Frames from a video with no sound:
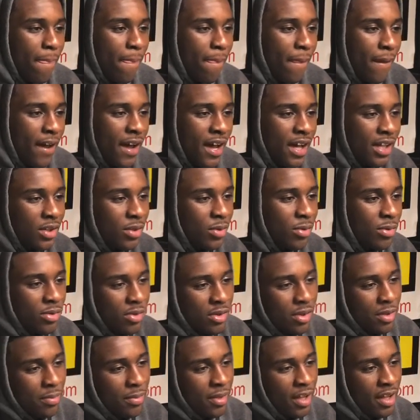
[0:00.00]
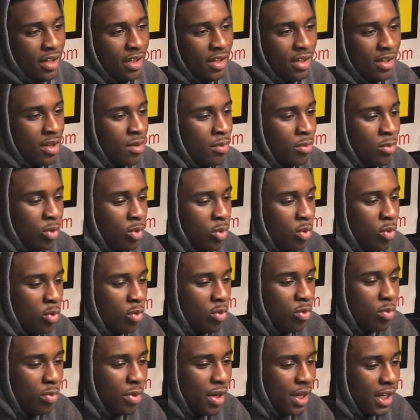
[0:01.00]
I'd do stuff like come through,
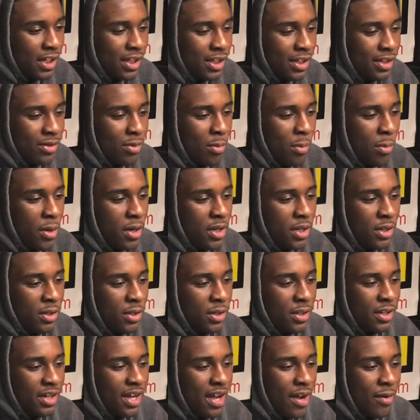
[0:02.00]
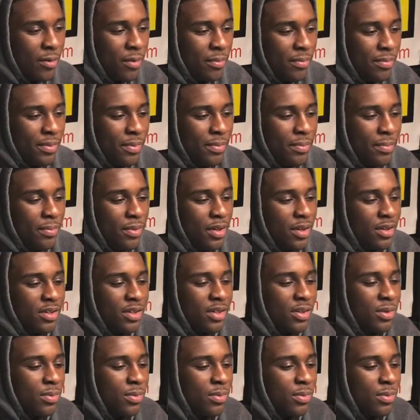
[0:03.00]
pass out some money here, and I wouldn't be building no